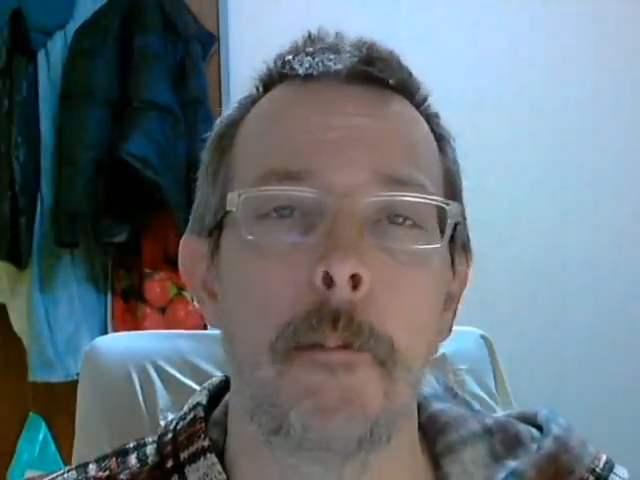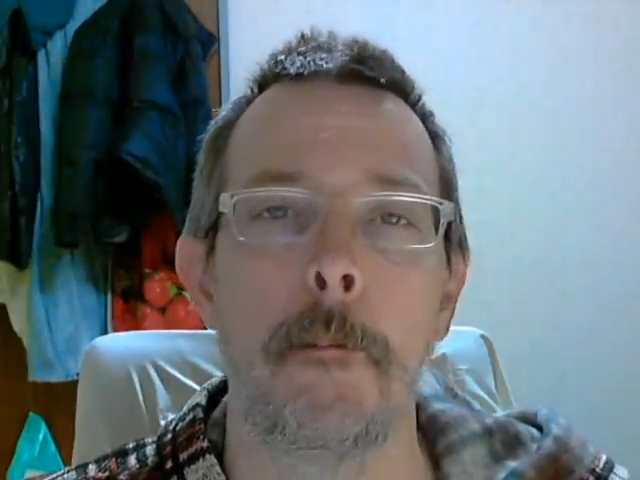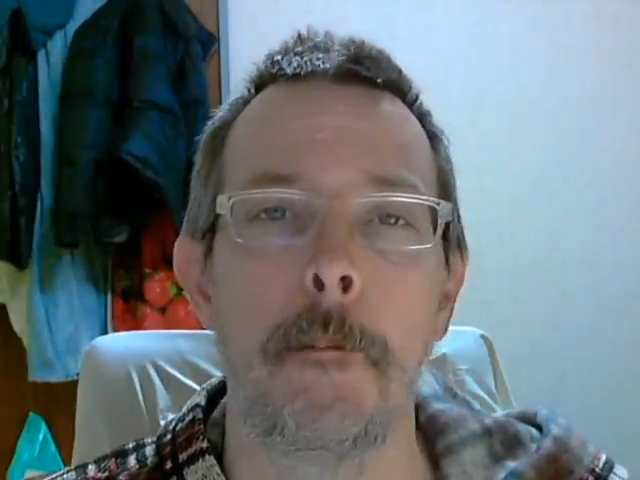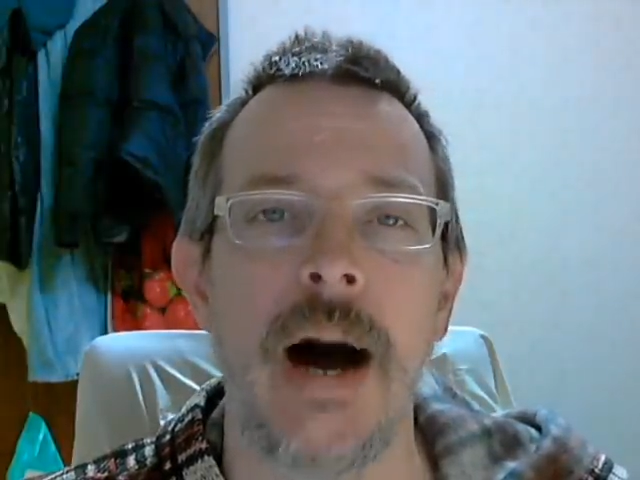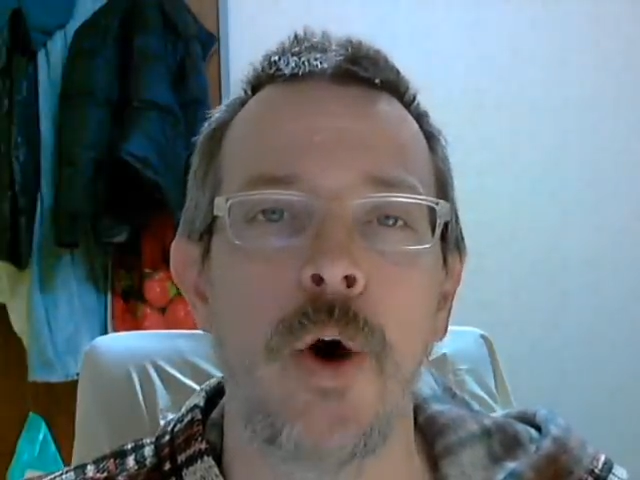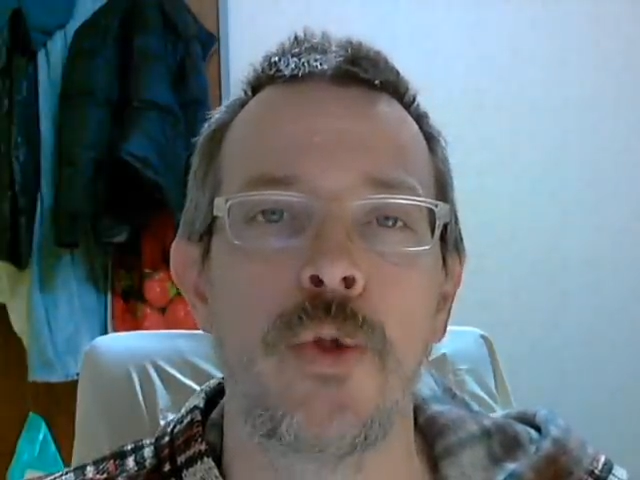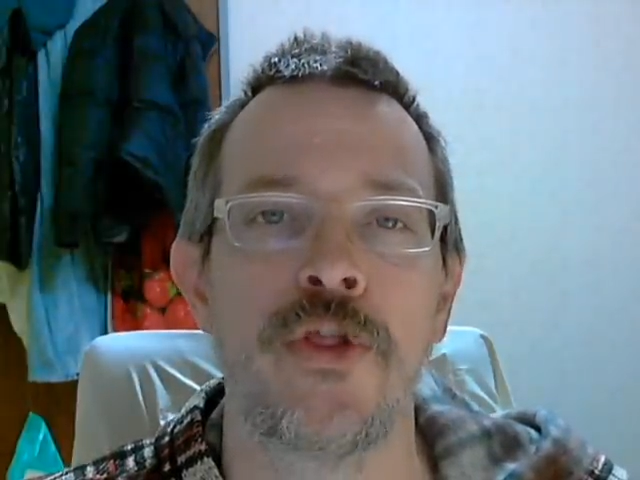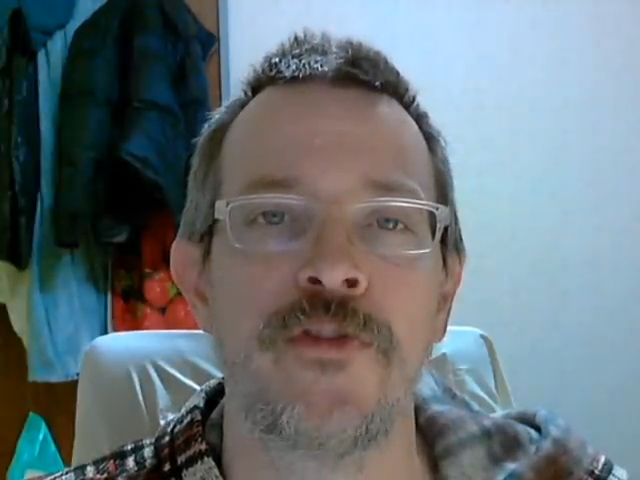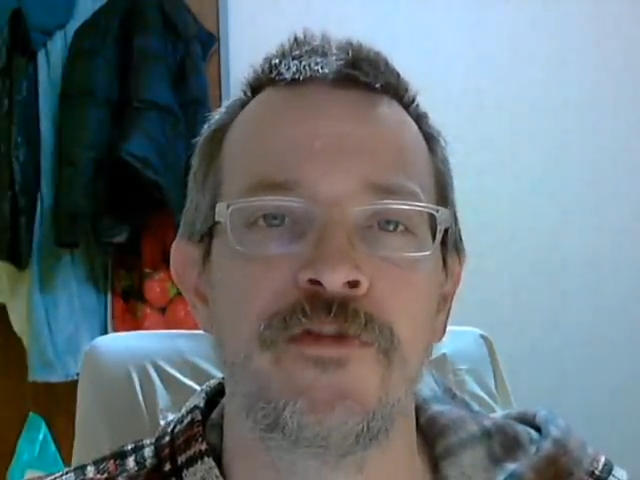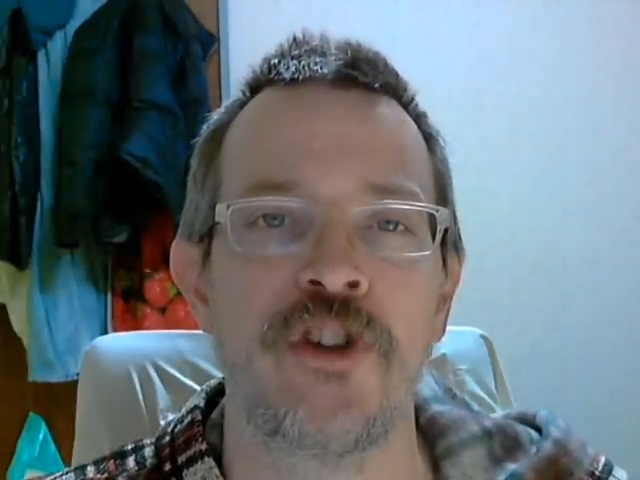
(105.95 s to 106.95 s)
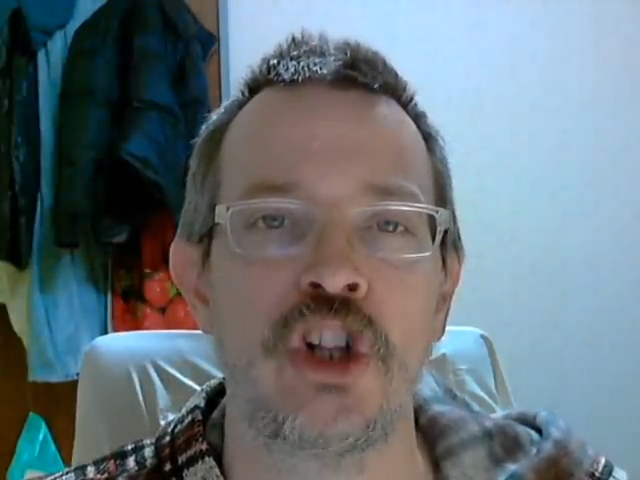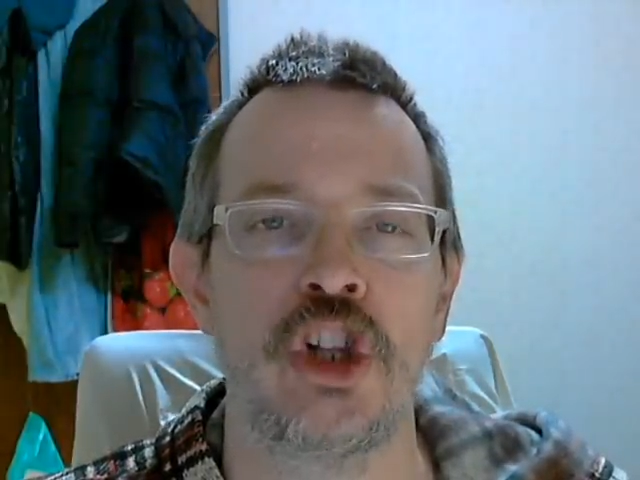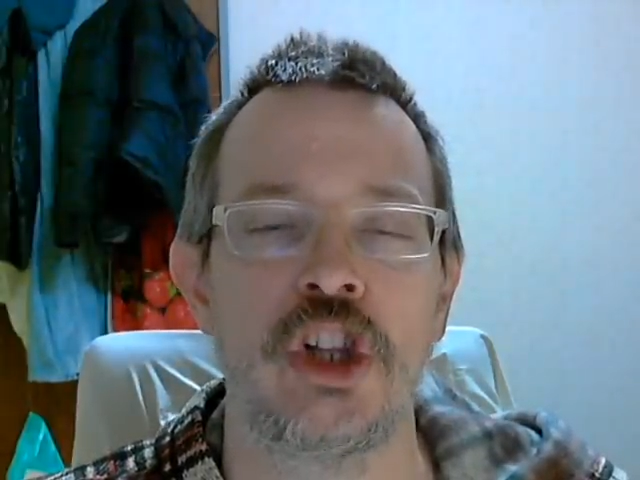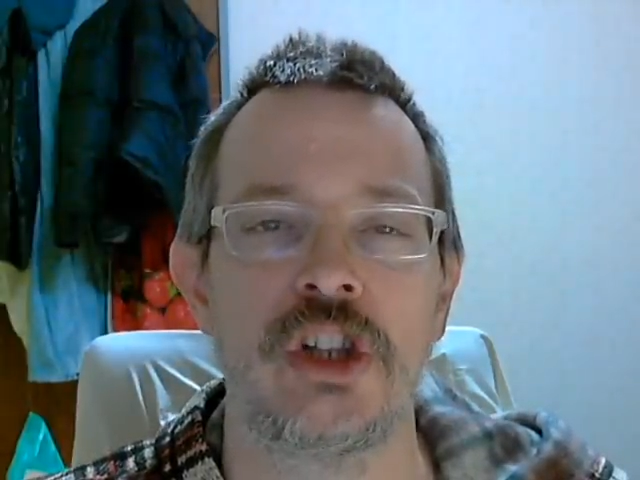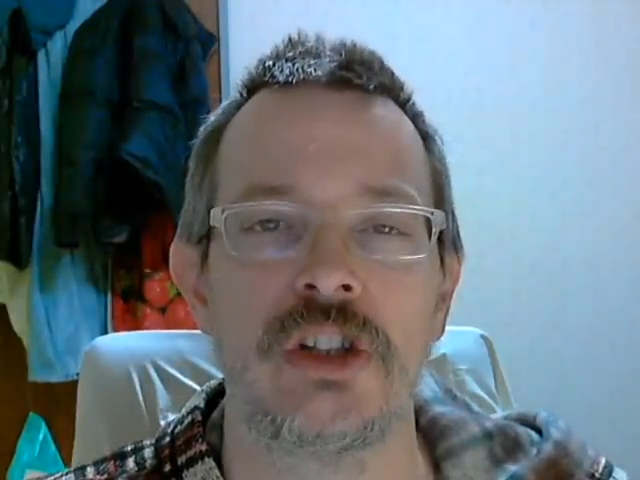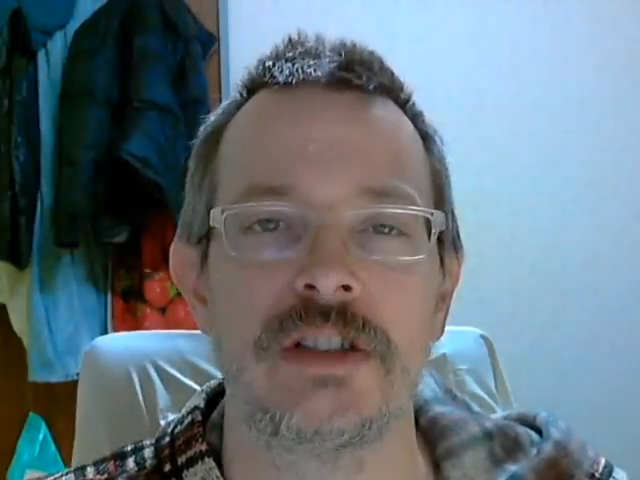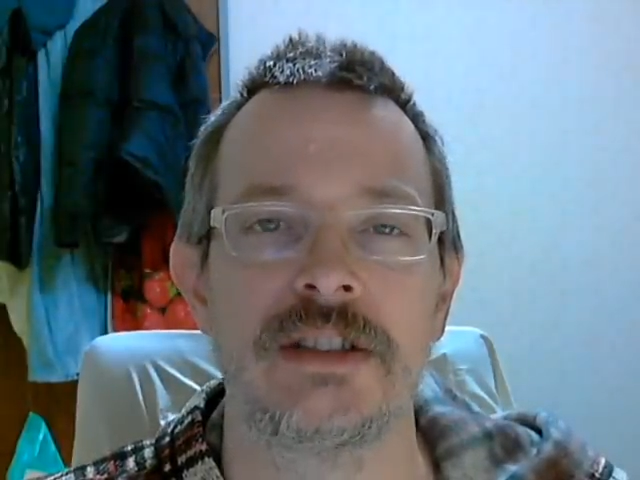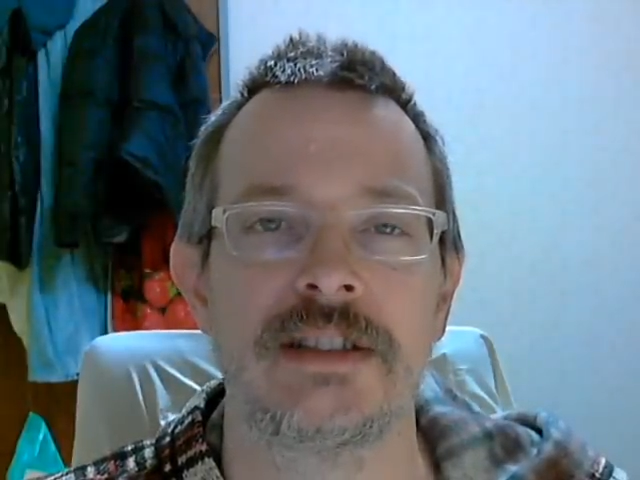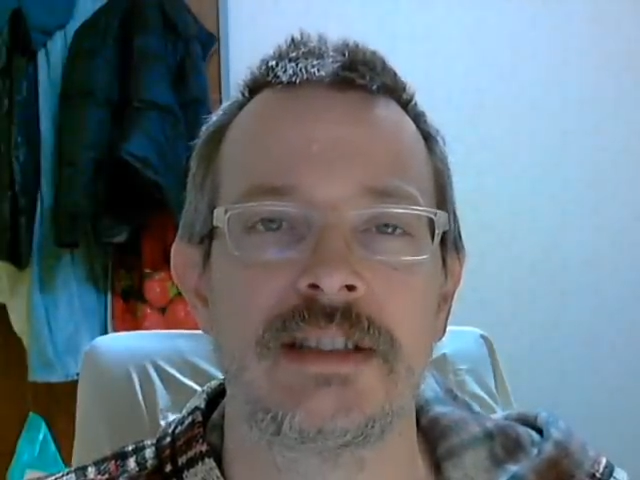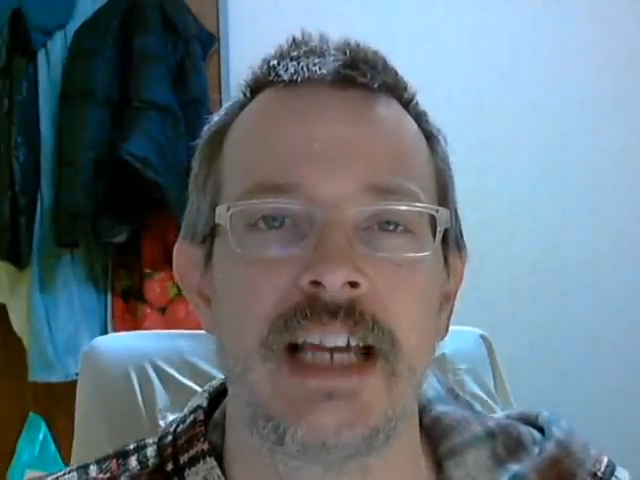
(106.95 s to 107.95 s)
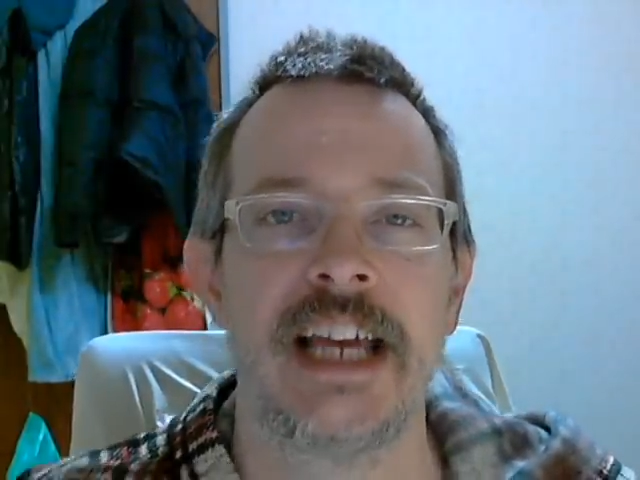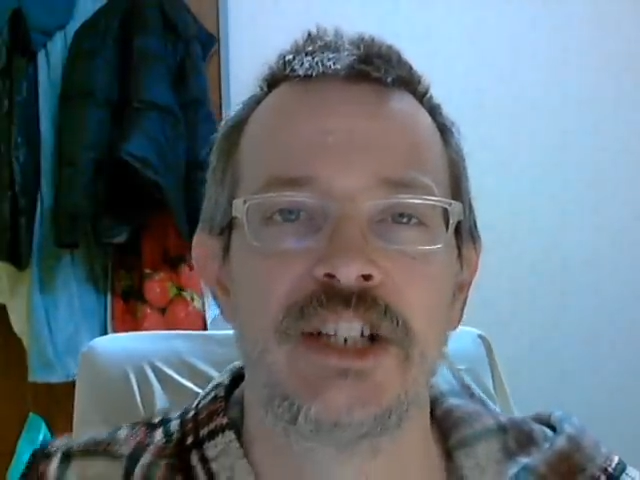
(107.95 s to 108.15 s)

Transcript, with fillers: mouthfuls.